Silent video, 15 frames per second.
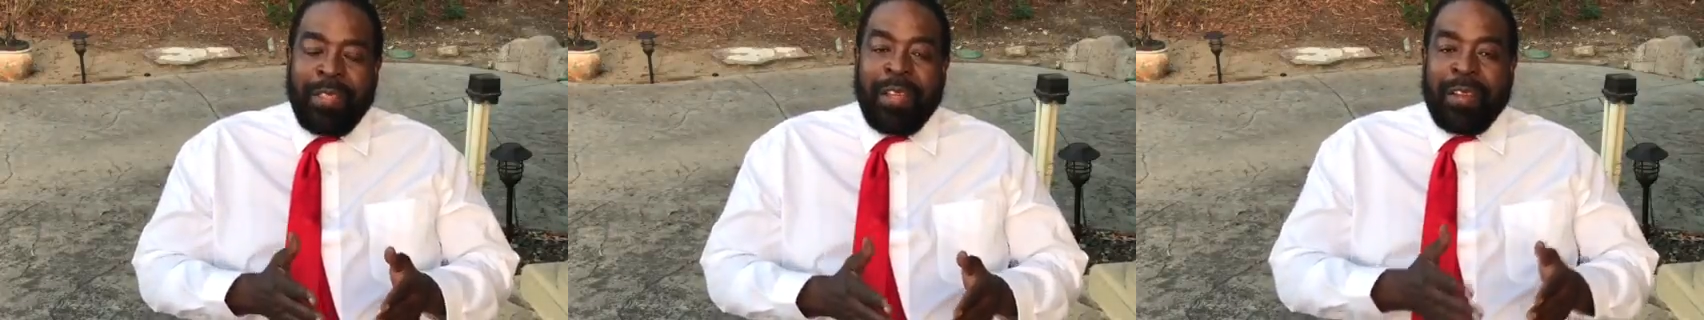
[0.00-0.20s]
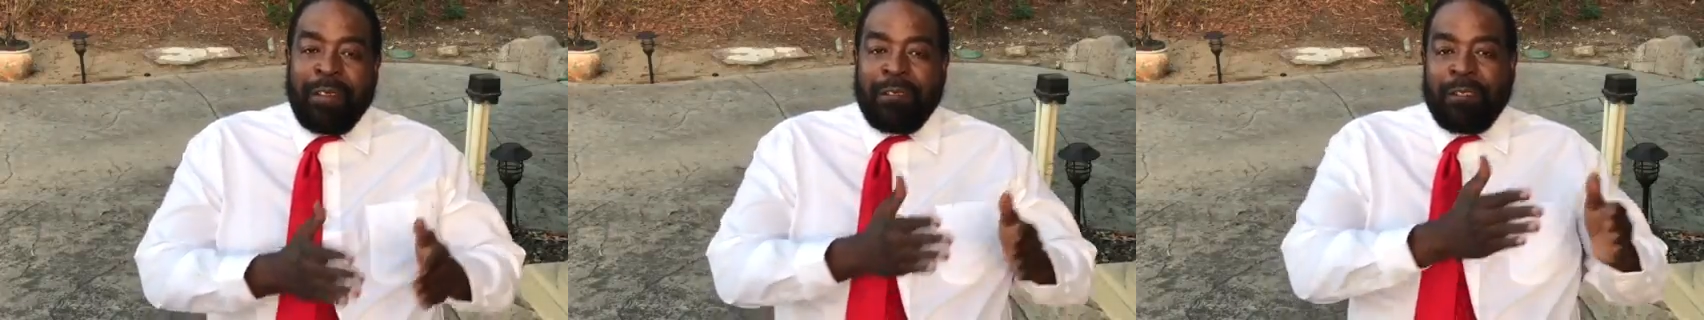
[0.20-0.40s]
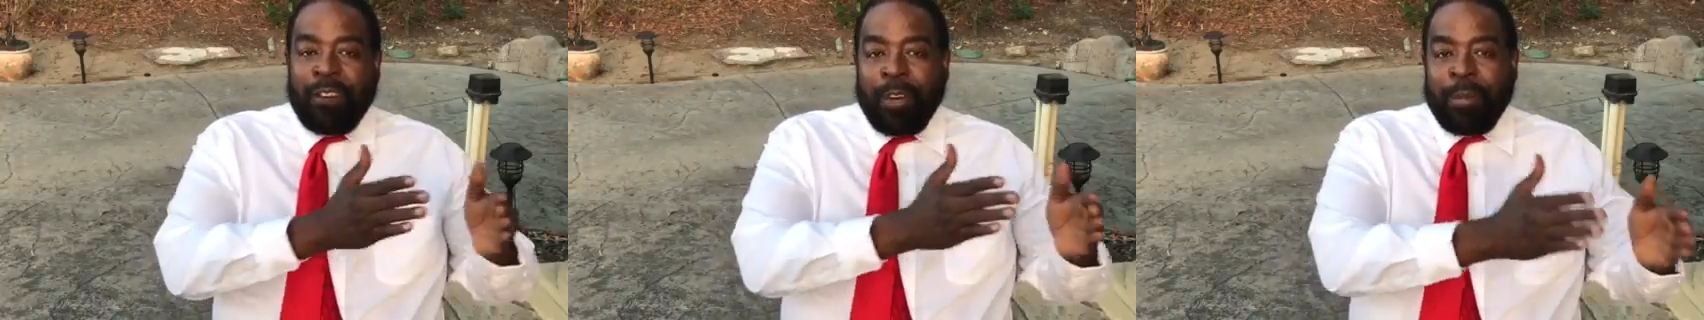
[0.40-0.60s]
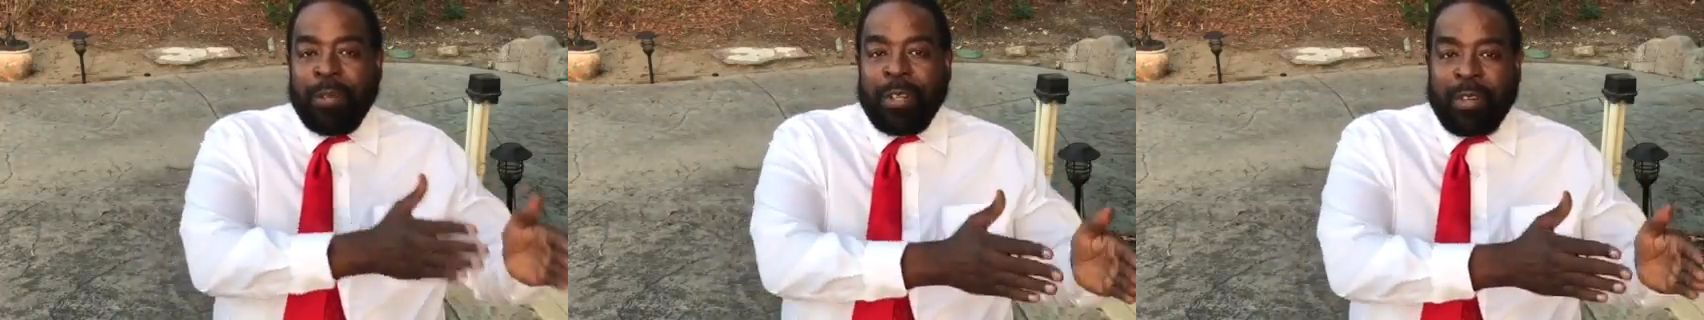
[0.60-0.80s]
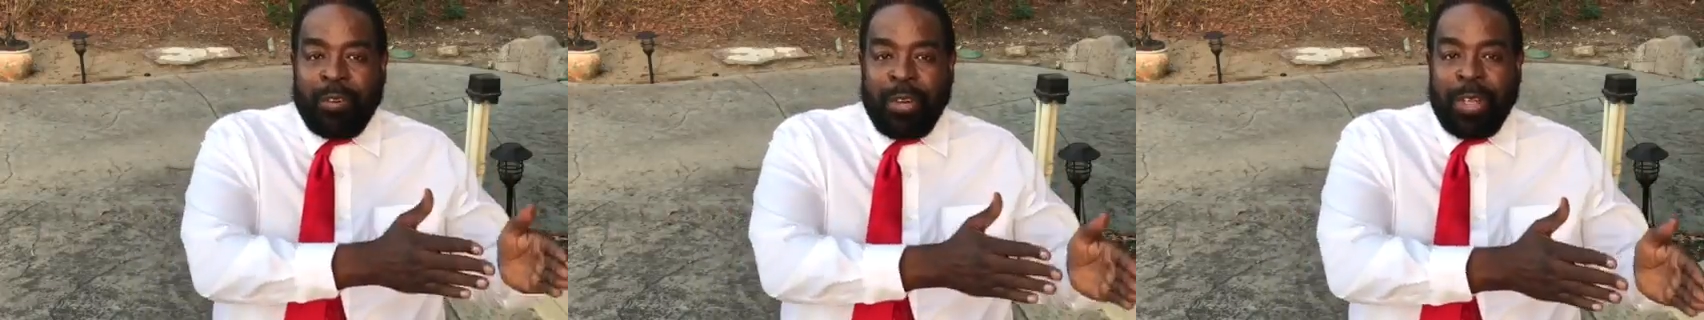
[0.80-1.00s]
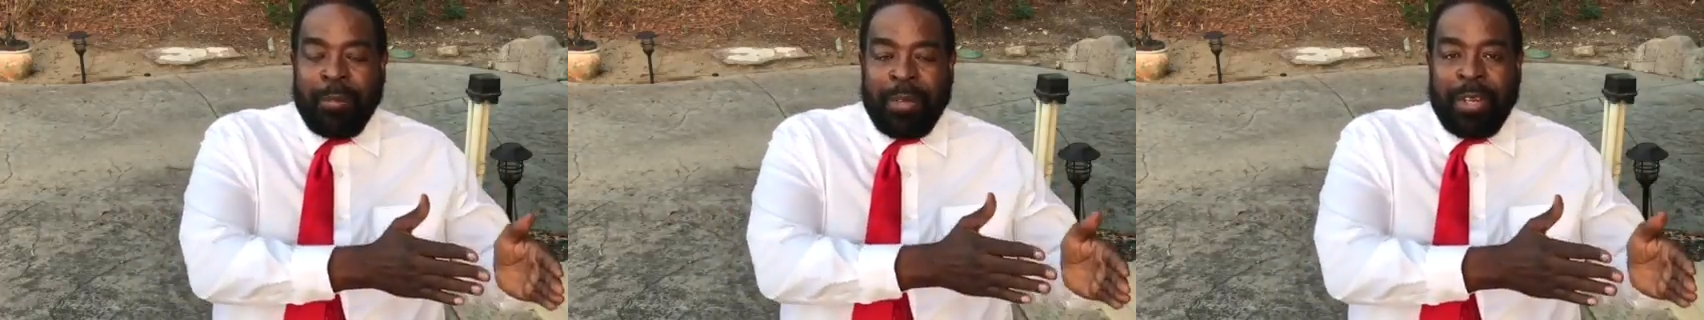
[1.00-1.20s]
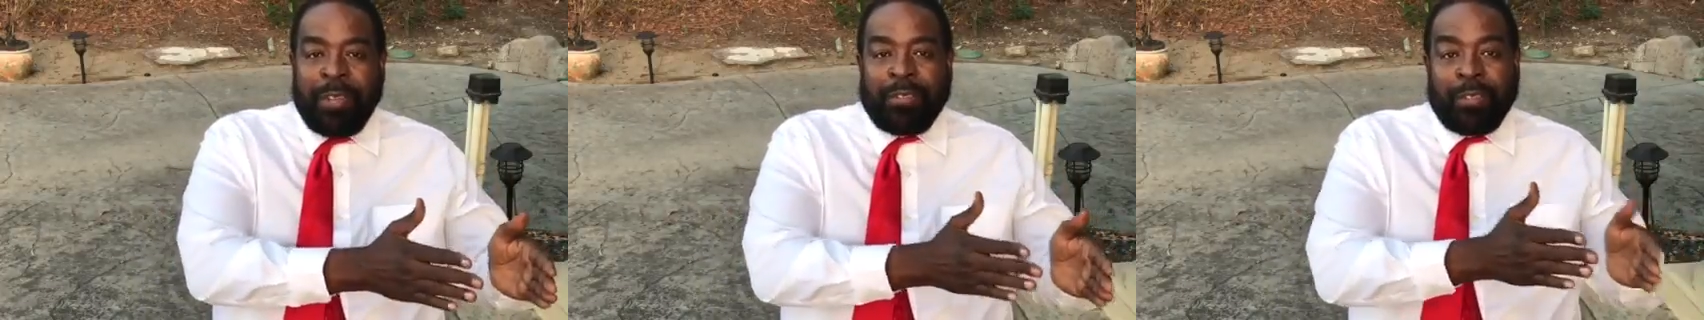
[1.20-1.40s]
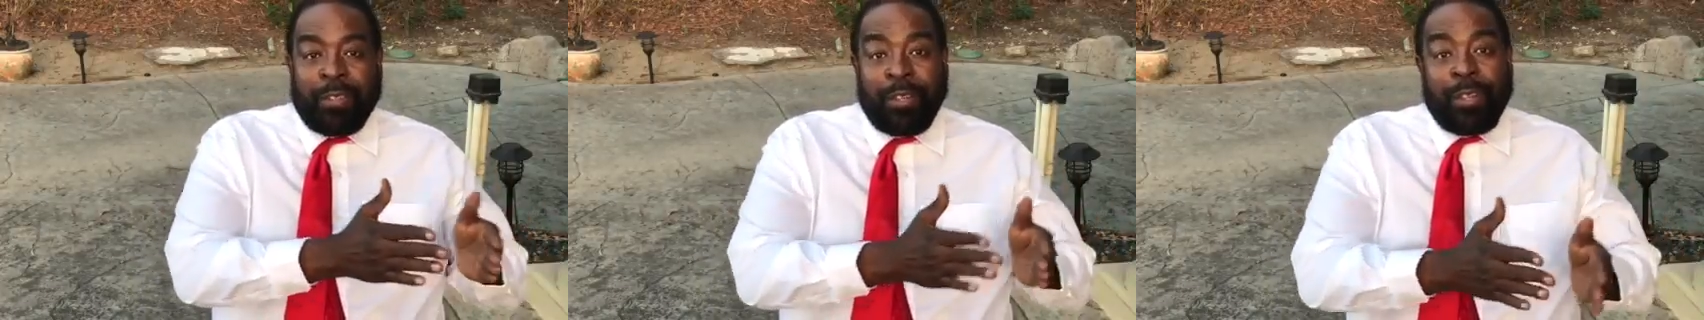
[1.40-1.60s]
that a verbal agreement
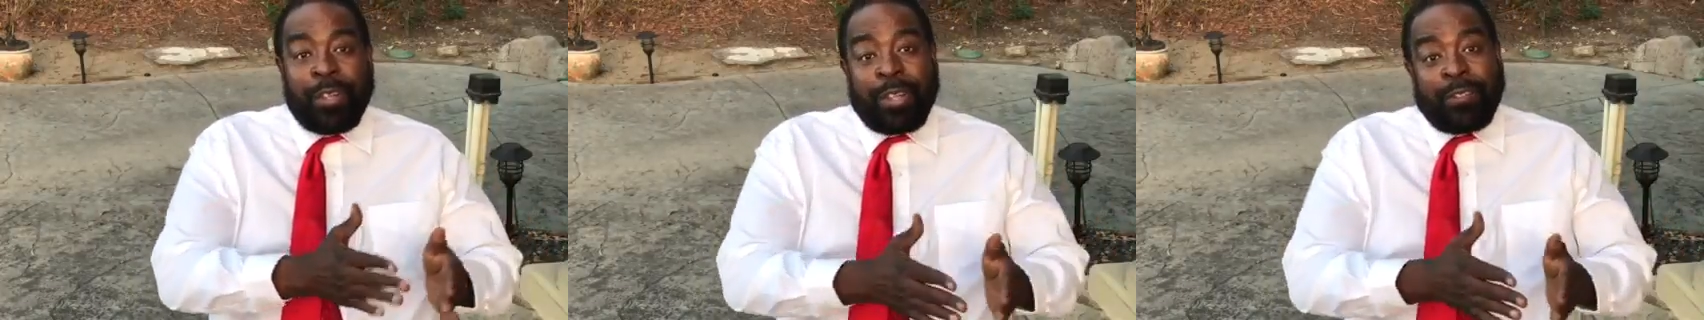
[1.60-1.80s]
is good